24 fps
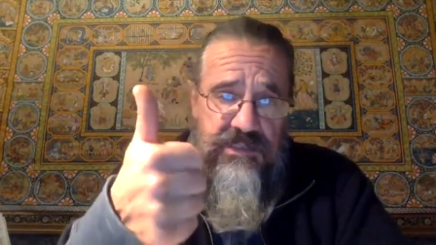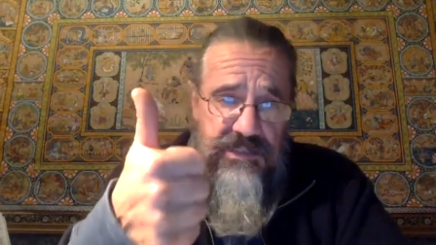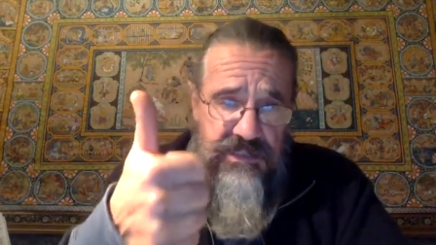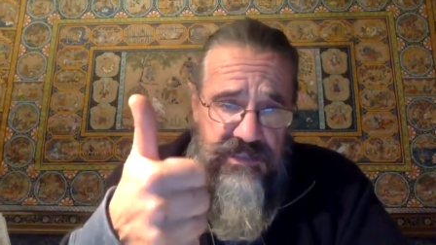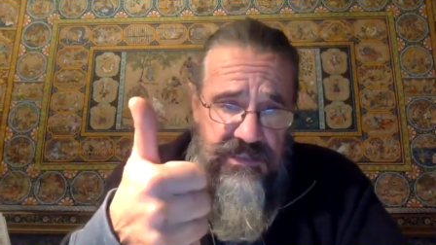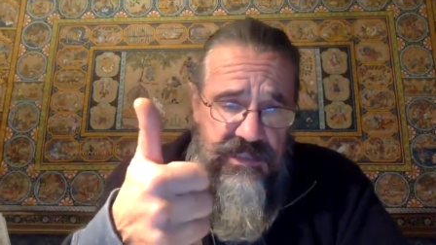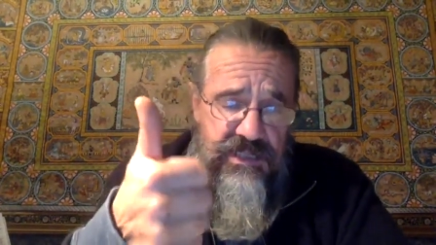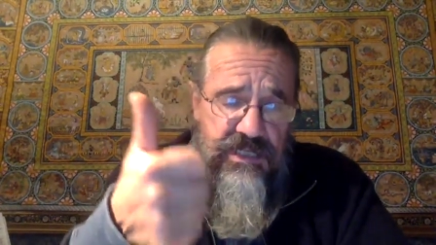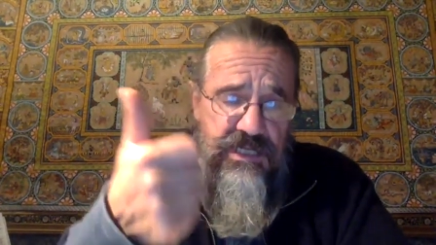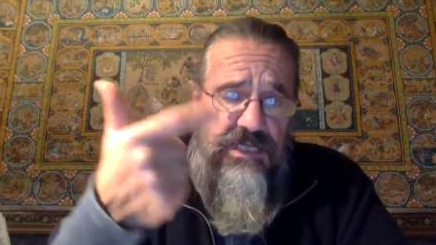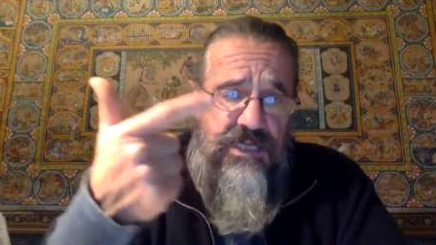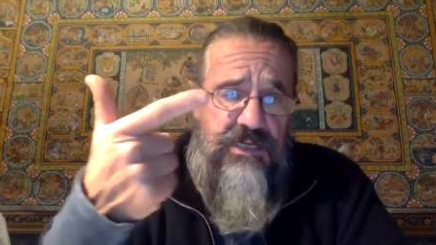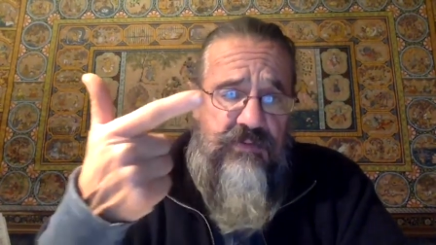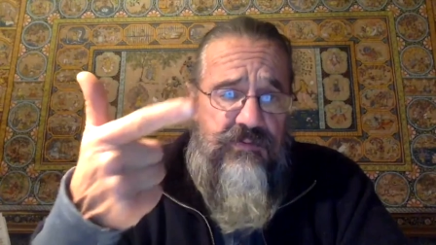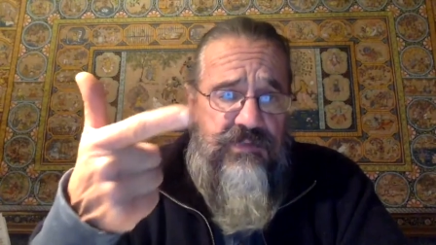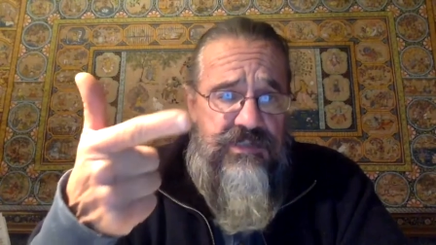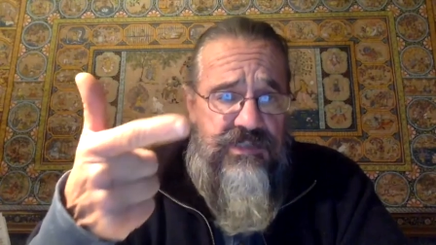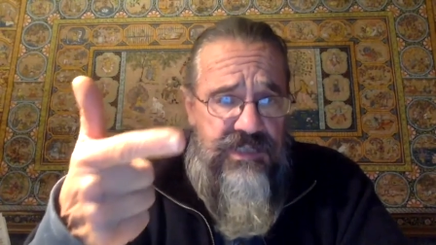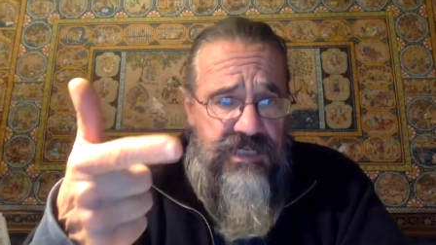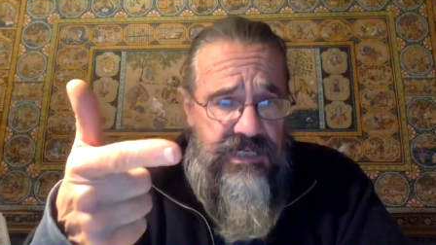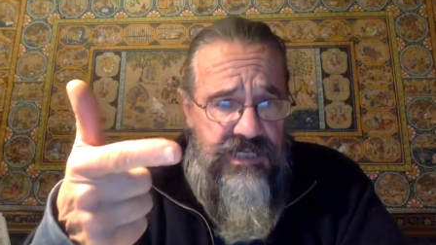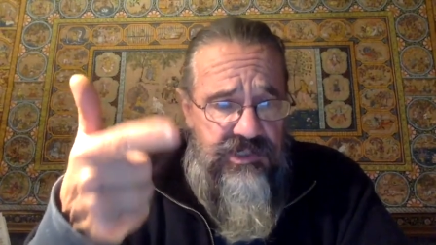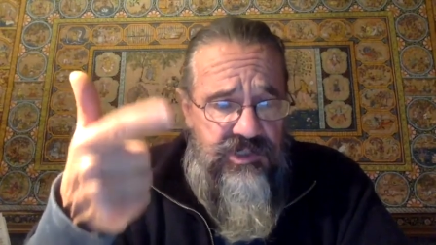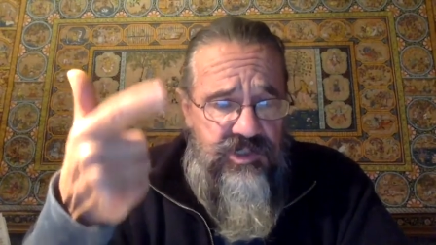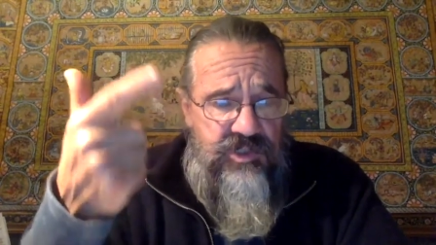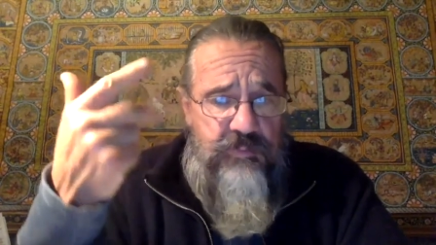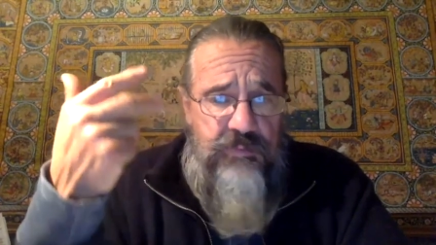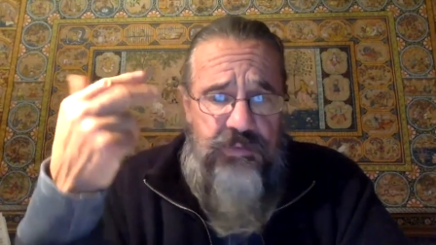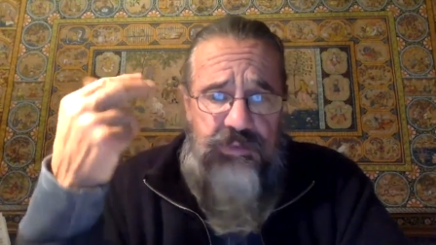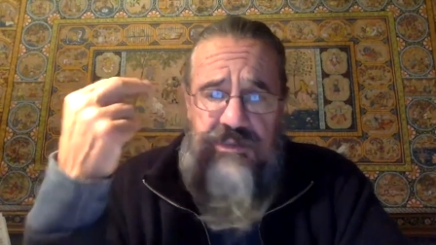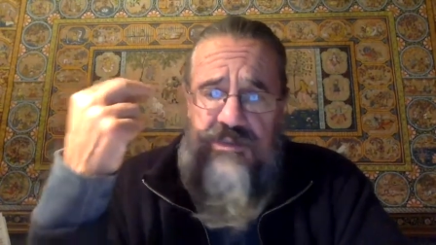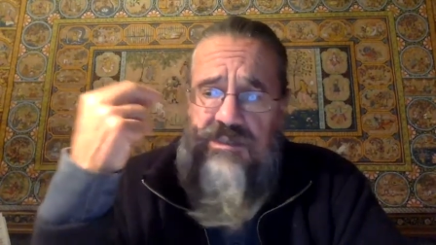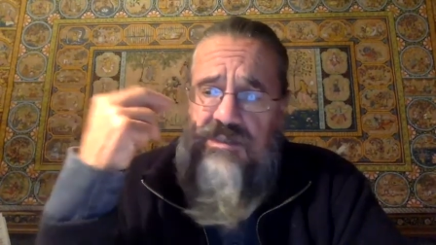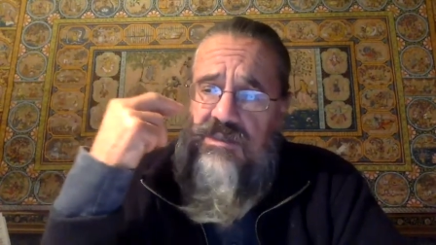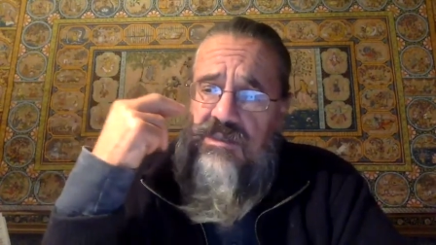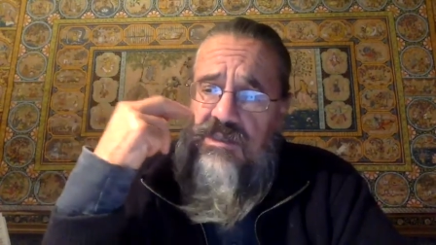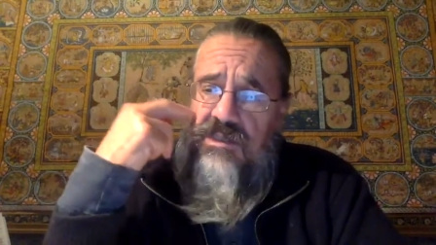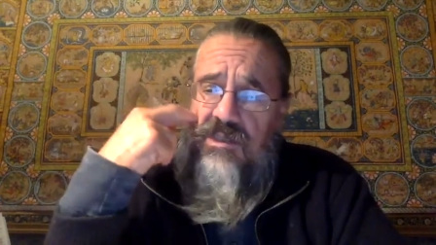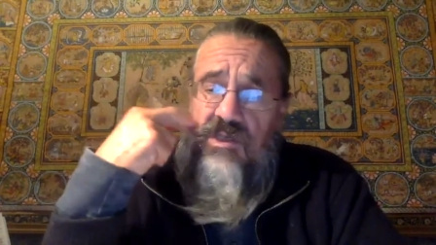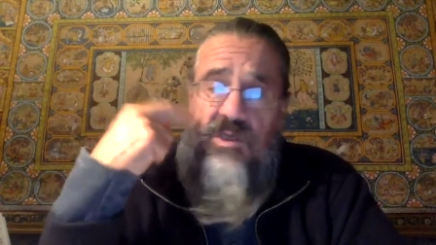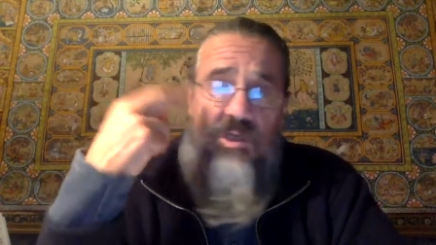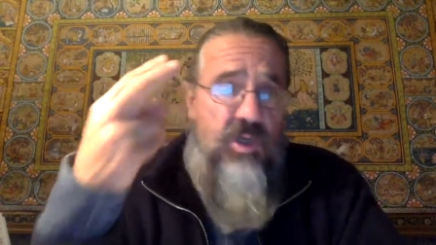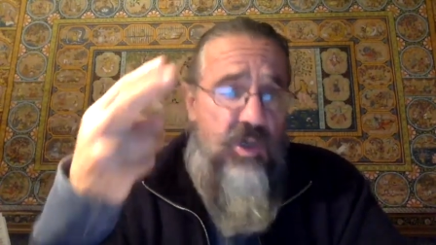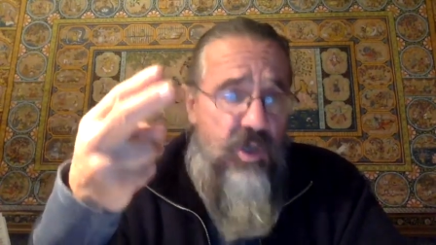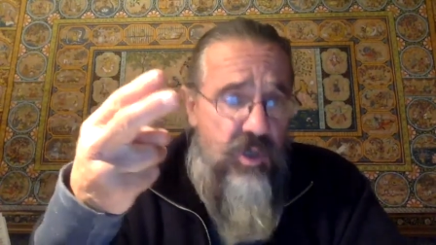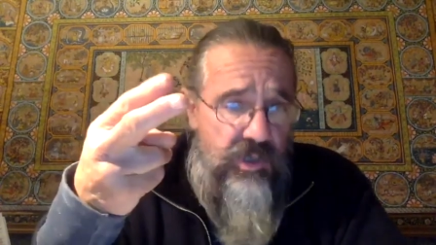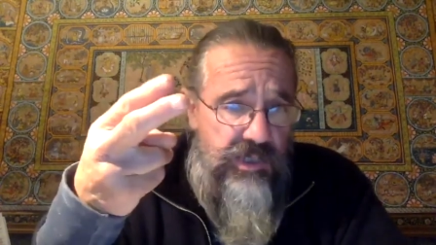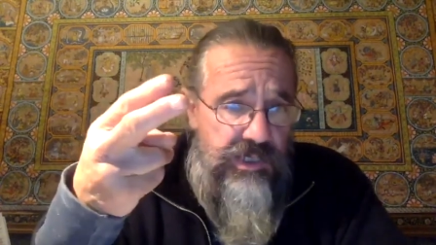Desire, attachment,
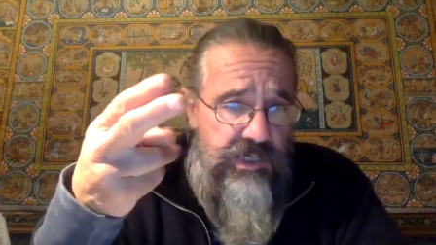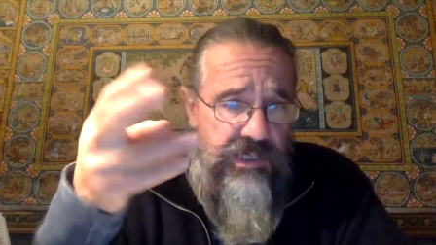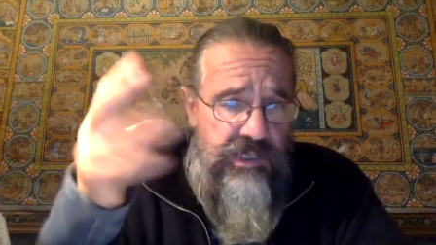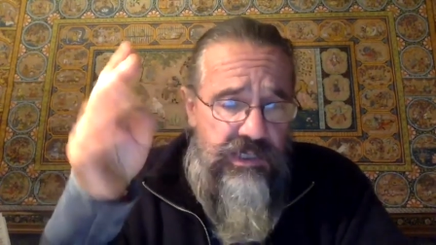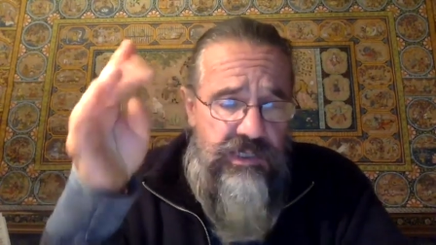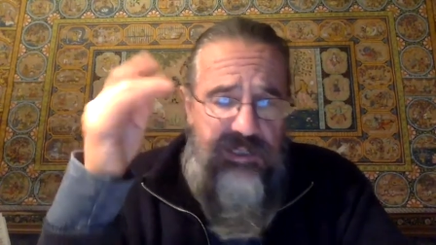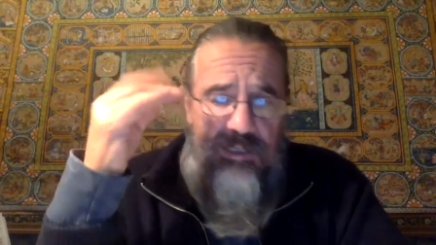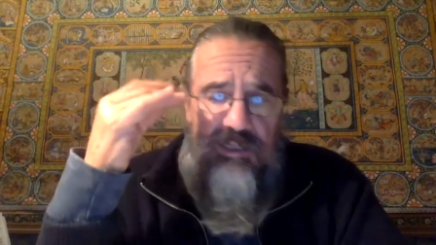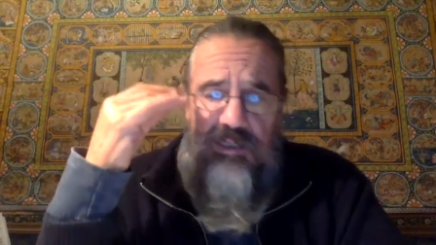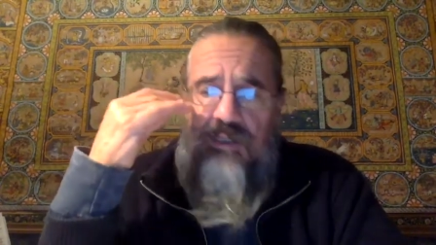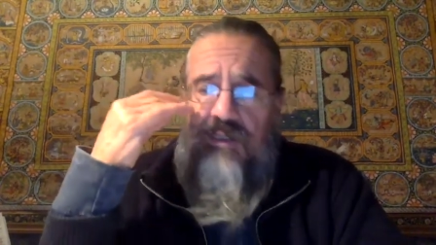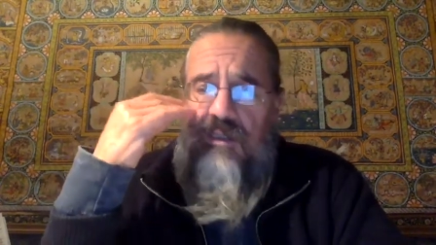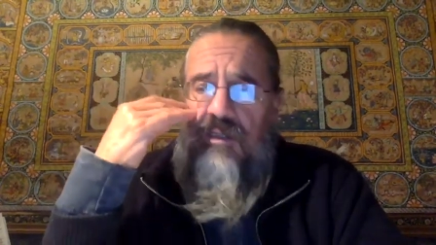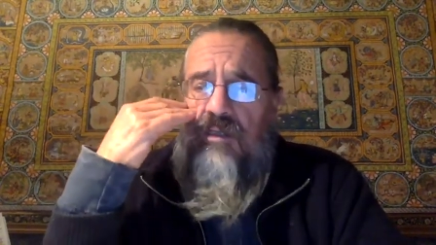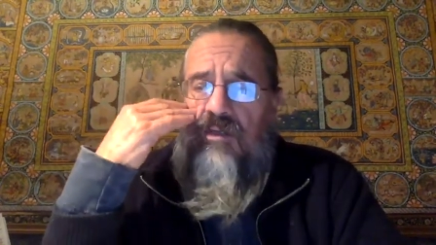longing,